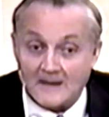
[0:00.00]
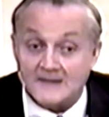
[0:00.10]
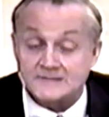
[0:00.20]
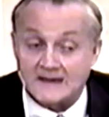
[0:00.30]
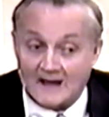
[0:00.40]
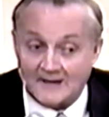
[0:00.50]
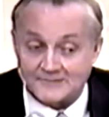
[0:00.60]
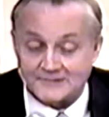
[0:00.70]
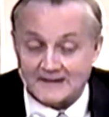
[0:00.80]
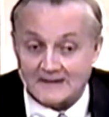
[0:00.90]
It's the
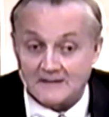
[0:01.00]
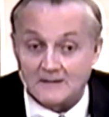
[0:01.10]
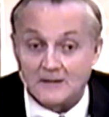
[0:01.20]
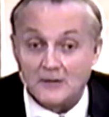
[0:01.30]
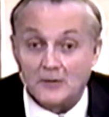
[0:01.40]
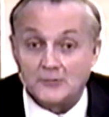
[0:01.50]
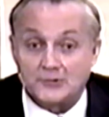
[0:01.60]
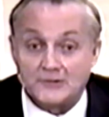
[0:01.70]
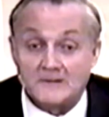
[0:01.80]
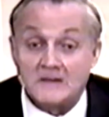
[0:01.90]
answer
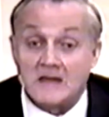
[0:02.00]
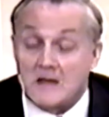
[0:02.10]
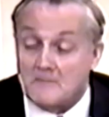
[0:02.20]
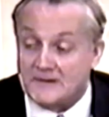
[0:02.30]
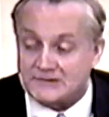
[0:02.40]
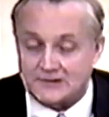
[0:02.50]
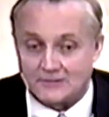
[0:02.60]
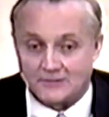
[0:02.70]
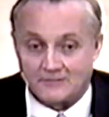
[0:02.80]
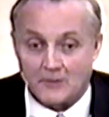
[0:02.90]
to the
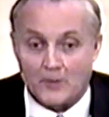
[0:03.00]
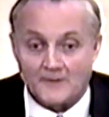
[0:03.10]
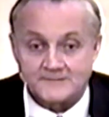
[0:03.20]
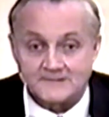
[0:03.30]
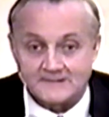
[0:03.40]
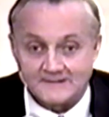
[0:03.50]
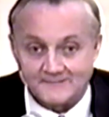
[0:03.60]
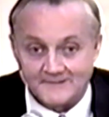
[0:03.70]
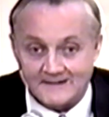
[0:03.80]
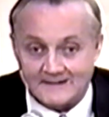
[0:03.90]
material quantity
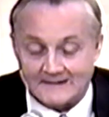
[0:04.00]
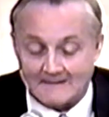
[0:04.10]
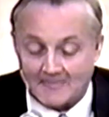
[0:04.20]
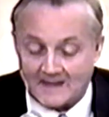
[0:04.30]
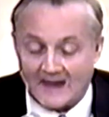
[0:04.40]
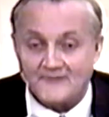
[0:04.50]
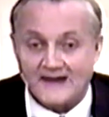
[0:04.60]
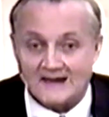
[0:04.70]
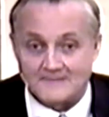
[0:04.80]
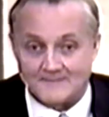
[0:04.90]
you need.
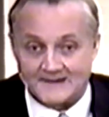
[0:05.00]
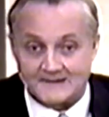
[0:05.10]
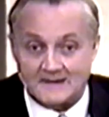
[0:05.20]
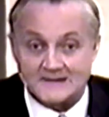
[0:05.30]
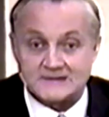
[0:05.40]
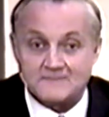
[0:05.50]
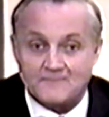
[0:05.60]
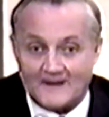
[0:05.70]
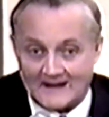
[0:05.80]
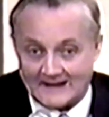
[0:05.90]
Every element is
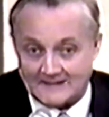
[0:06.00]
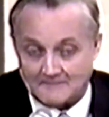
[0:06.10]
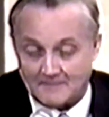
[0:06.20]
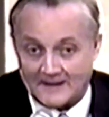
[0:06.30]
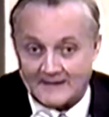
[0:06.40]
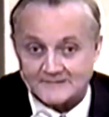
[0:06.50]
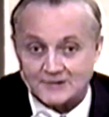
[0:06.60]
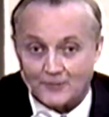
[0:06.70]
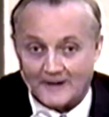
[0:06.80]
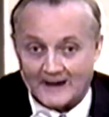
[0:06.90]
defined by that
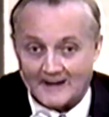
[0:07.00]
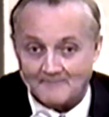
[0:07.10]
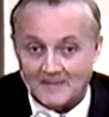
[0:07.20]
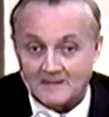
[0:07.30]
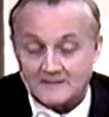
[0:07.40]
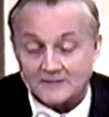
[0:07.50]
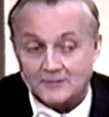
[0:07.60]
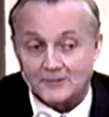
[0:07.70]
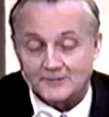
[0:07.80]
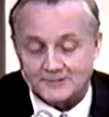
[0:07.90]
square that
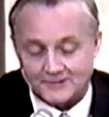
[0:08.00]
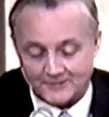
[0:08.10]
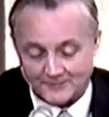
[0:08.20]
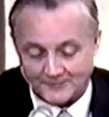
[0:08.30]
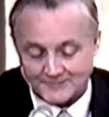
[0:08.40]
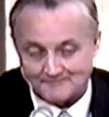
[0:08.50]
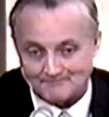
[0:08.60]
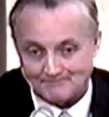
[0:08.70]
you're going to use.